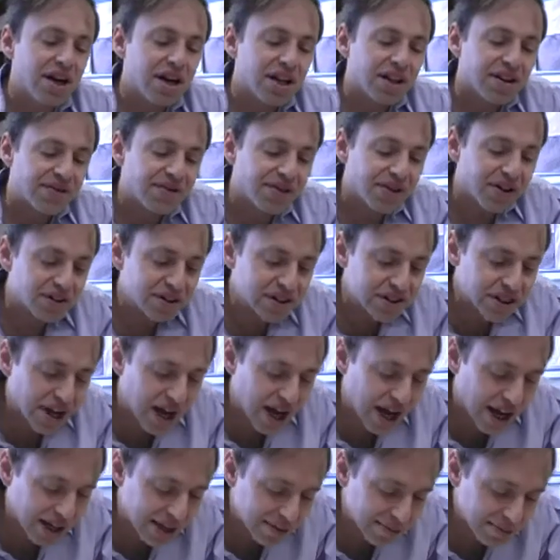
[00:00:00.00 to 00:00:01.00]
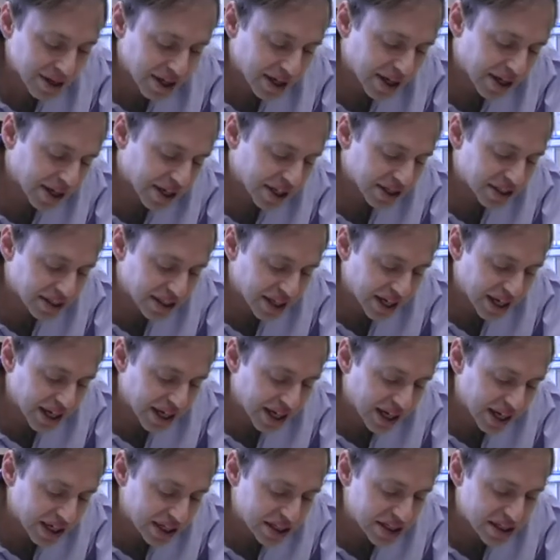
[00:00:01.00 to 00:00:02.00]
The first column, it
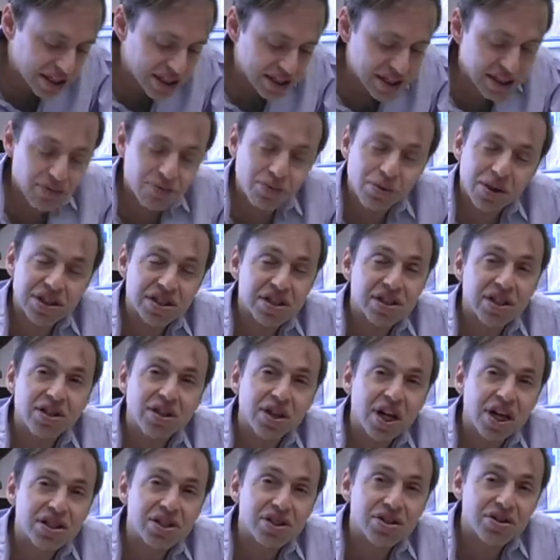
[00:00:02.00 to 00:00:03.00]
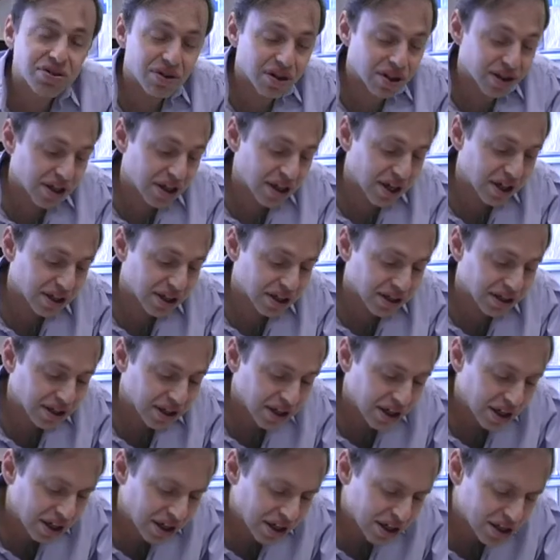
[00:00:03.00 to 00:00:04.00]
says, what's the luster or color?
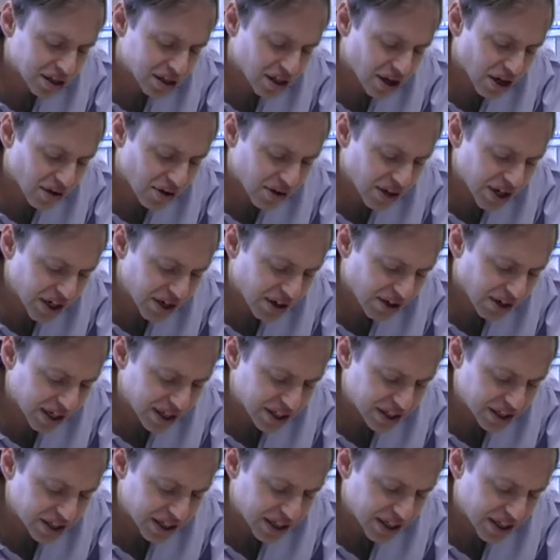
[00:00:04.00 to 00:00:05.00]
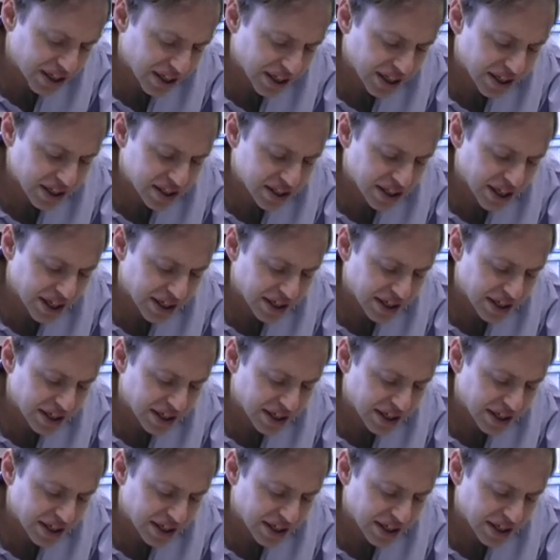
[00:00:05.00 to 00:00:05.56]
So here I see that it's a